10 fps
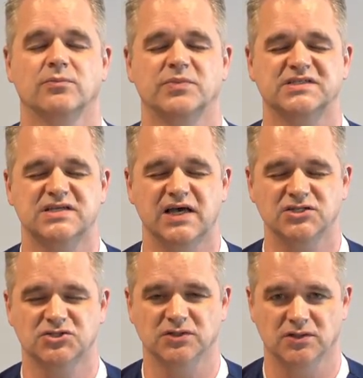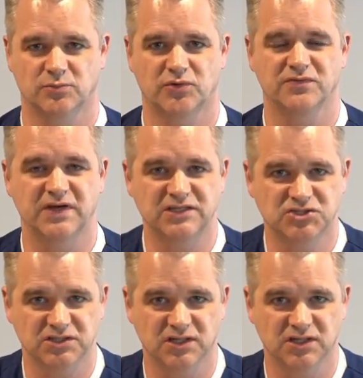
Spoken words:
potential prevention